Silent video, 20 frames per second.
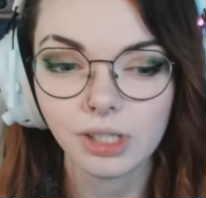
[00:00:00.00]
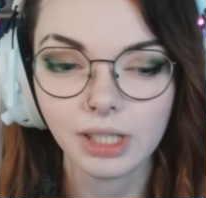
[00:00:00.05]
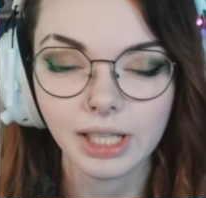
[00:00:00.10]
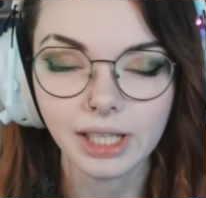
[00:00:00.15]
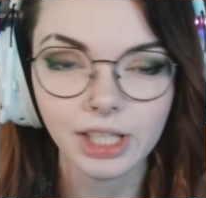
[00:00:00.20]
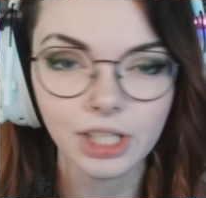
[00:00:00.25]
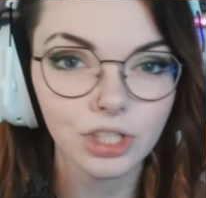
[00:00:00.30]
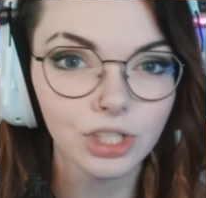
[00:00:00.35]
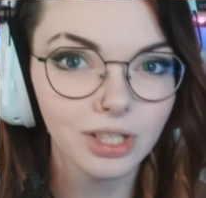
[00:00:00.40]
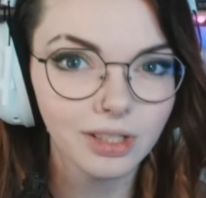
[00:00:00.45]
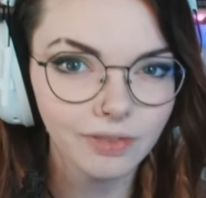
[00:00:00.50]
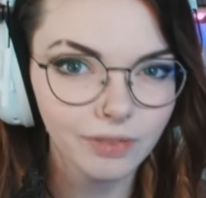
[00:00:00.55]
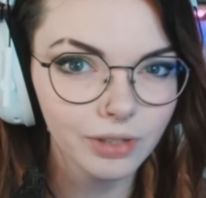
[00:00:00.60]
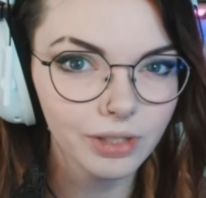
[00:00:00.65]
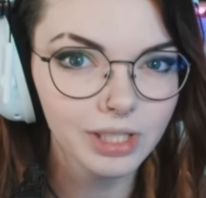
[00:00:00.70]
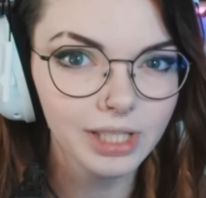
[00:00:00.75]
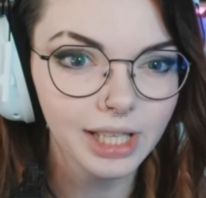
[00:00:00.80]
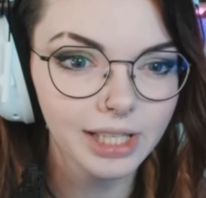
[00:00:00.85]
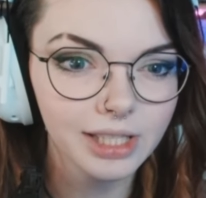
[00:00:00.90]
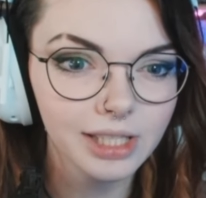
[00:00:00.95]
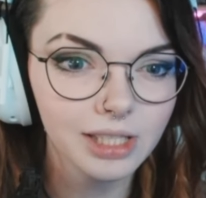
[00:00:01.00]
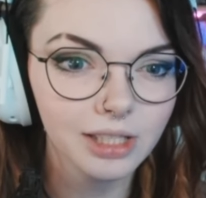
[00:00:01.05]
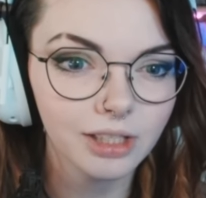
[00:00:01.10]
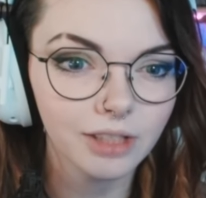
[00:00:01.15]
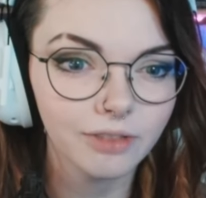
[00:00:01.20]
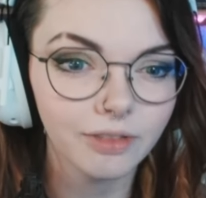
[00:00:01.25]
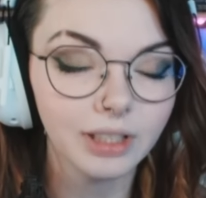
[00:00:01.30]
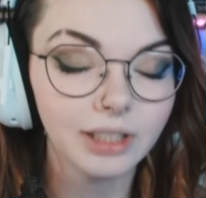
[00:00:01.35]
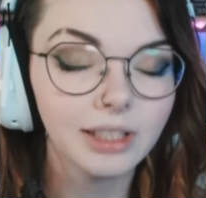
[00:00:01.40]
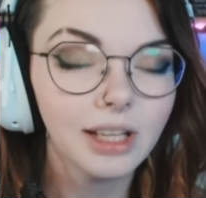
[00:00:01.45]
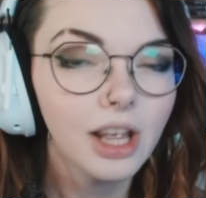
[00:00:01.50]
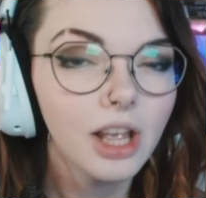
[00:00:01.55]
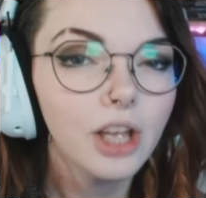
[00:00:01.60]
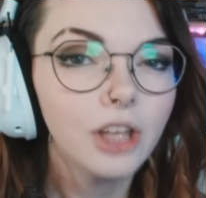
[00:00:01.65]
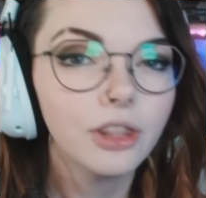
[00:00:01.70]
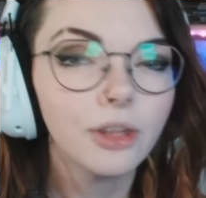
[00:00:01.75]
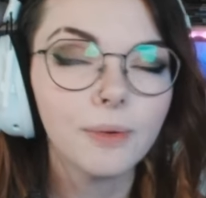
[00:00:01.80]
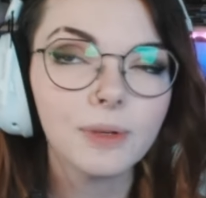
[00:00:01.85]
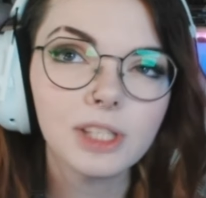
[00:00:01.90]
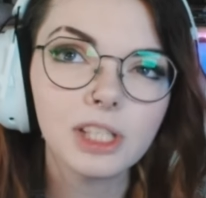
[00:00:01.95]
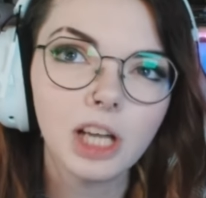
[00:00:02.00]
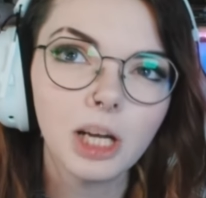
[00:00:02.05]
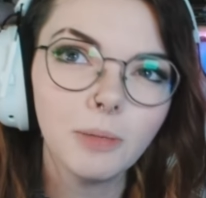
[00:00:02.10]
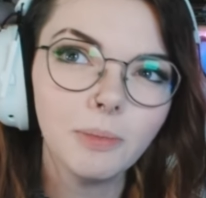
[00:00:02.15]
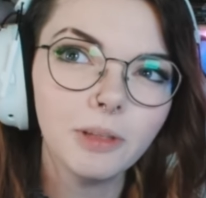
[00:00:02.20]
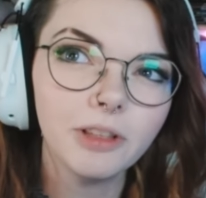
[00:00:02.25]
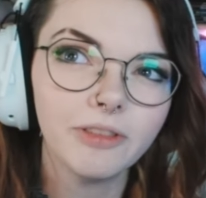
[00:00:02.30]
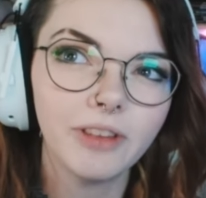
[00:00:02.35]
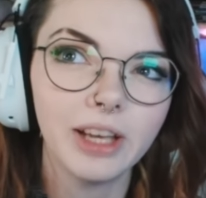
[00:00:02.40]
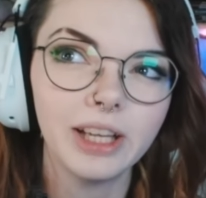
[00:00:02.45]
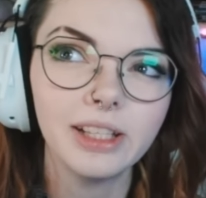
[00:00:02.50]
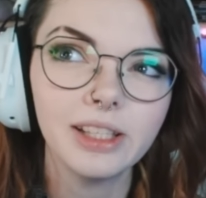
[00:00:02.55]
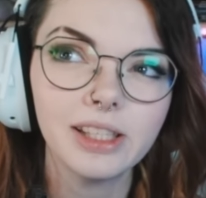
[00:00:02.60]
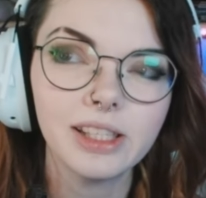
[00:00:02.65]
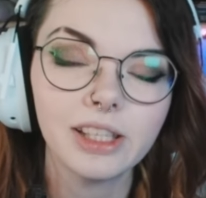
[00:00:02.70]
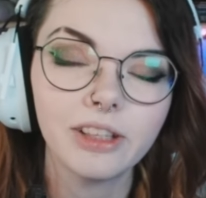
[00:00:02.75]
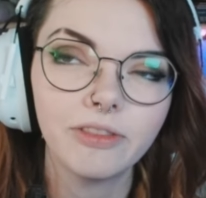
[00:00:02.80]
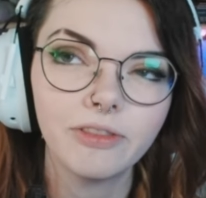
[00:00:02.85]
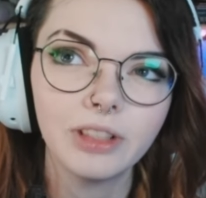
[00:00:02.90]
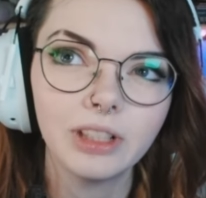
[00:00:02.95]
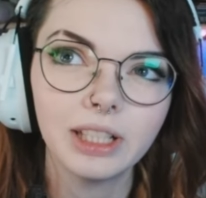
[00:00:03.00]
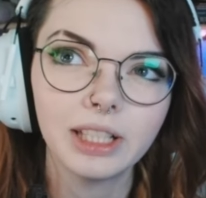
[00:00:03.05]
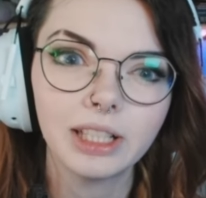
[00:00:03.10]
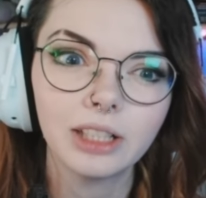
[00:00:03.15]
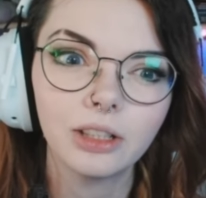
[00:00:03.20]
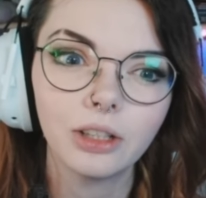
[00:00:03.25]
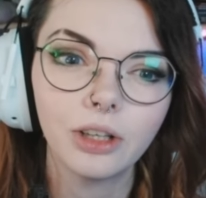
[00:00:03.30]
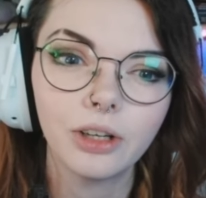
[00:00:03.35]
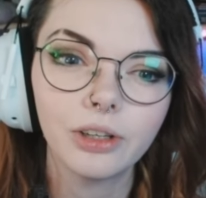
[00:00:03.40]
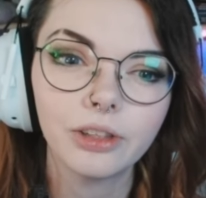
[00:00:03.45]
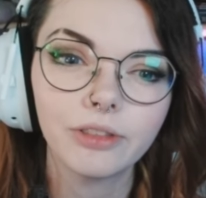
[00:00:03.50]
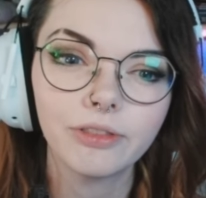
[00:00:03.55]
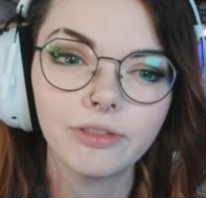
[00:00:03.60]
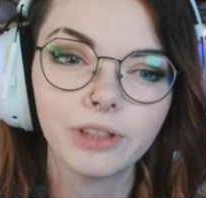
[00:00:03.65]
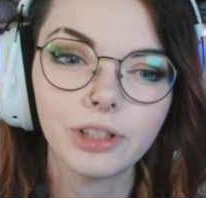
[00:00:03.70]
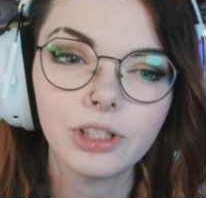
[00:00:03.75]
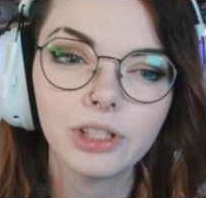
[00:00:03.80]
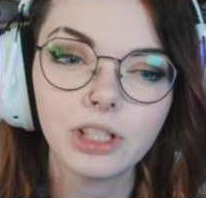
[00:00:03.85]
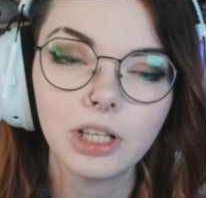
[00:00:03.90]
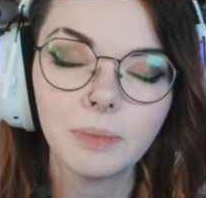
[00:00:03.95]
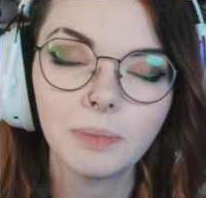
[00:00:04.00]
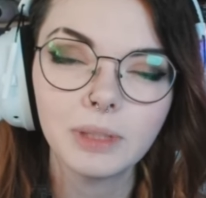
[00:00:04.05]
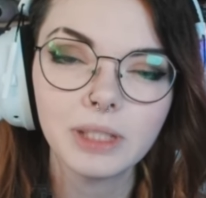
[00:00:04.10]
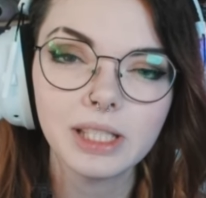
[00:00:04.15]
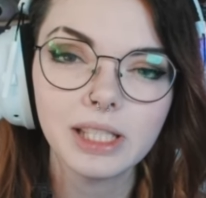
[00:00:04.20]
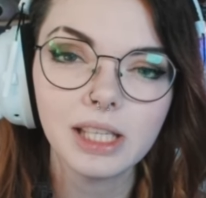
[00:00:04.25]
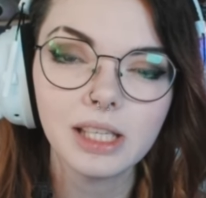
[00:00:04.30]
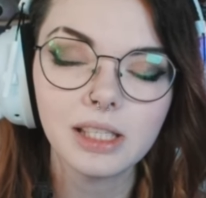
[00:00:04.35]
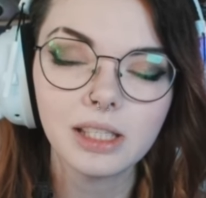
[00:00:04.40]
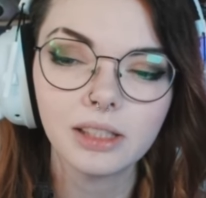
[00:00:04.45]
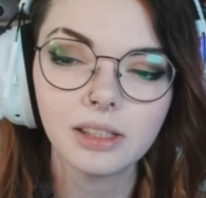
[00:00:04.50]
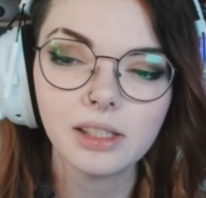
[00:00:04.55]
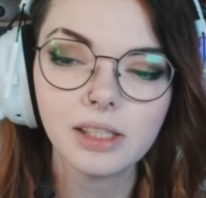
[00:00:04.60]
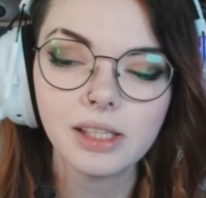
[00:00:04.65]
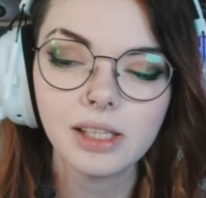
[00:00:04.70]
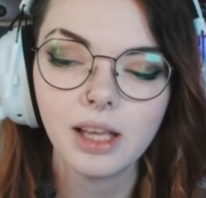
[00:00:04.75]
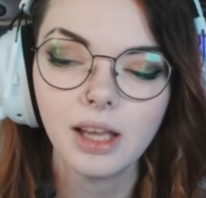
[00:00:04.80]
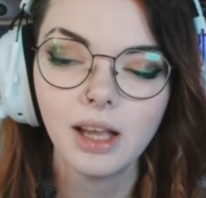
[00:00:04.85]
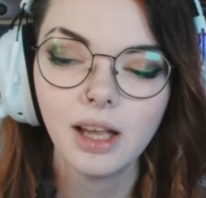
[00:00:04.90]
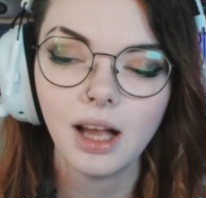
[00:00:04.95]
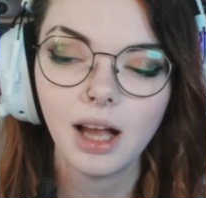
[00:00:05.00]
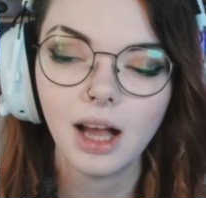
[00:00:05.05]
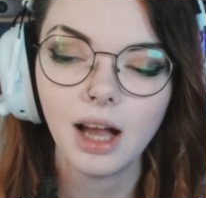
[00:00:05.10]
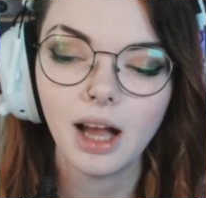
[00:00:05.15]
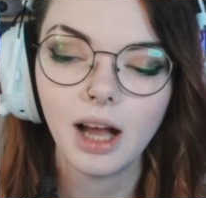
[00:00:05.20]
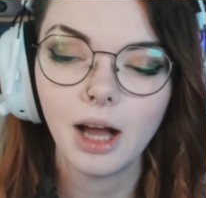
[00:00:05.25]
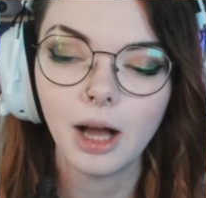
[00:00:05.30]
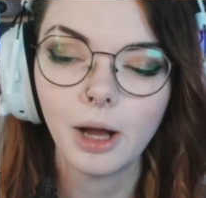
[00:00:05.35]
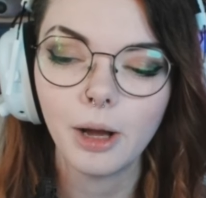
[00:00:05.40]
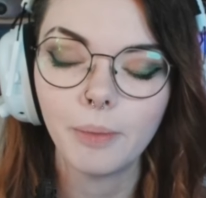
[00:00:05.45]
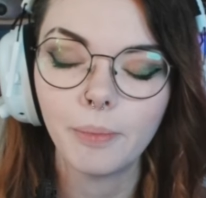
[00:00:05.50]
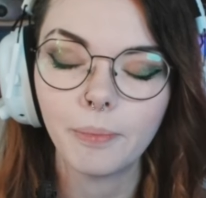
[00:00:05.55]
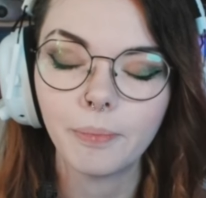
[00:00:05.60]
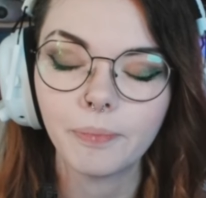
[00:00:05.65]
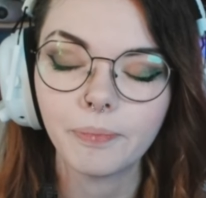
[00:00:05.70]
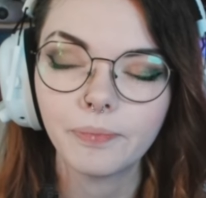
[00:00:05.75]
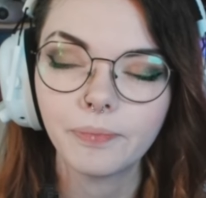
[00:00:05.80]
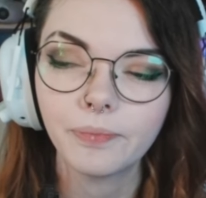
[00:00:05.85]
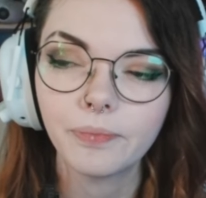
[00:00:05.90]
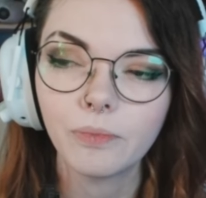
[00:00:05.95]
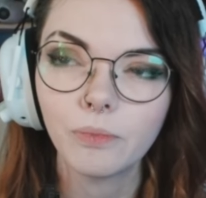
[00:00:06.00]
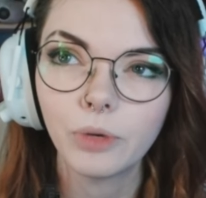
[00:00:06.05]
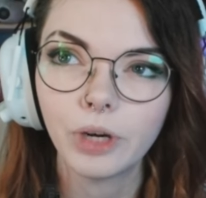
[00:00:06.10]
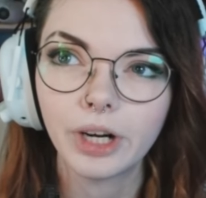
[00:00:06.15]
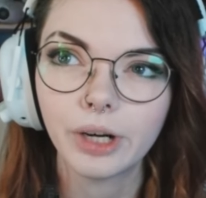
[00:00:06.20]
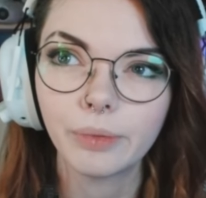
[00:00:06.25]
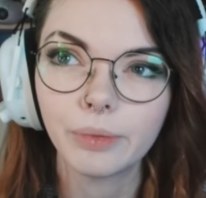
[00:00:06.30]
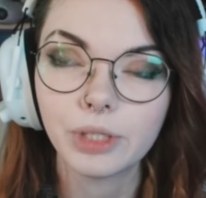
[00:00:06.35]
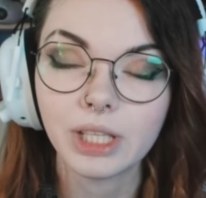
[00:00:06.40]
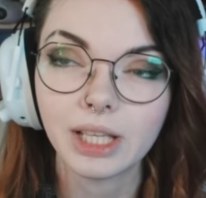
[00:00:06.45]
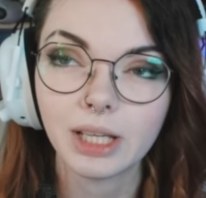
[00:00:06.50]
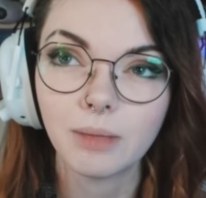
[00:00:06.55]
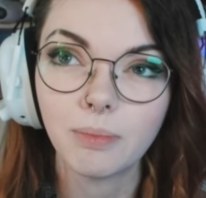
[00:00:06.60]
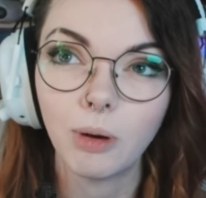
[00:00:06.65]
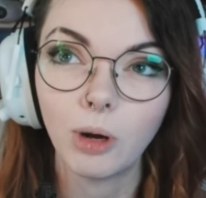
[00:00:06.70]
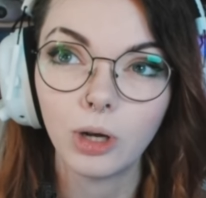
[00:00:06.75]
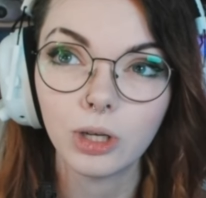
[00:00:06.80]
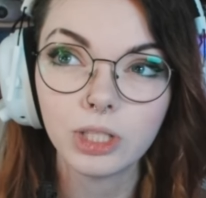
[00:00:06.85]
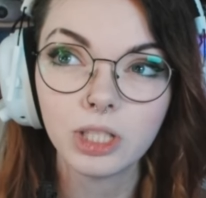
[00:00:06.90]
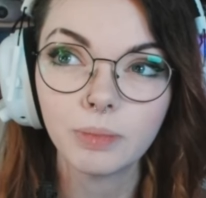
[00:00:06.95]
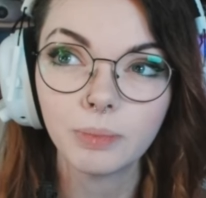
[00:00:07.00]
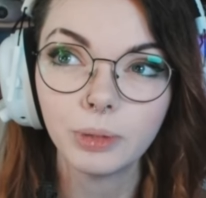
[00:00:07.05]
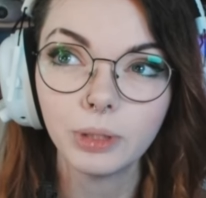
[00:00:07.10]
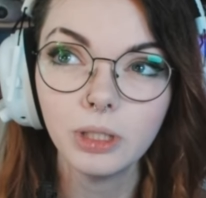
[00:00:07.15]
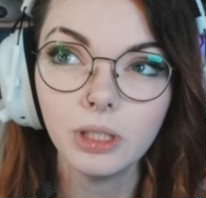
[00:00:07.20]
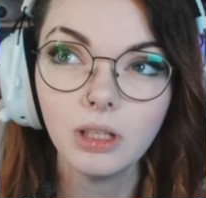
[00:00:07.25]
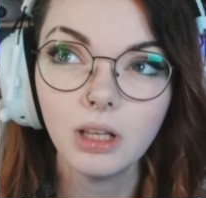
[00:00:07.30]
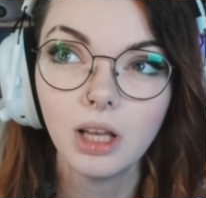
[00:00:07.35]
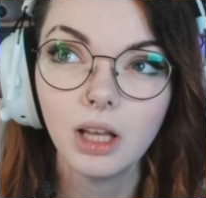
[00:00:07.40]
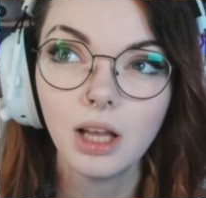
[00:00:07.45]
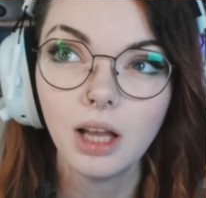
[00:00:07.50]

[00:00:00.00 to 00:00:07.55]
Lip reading: Like, is she Force sensitive? And there was a couple of hints, I feel like, along the first couple of seasons, where it was, like, possible.